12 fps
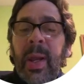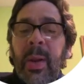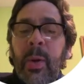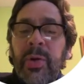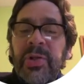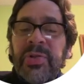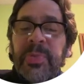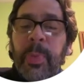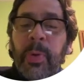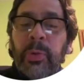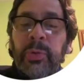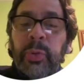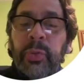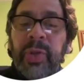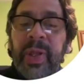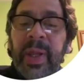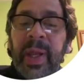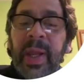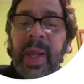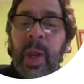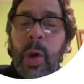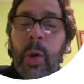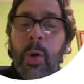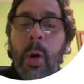correspond to the
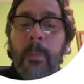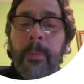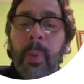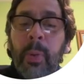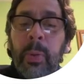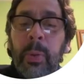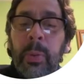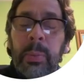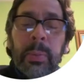coupled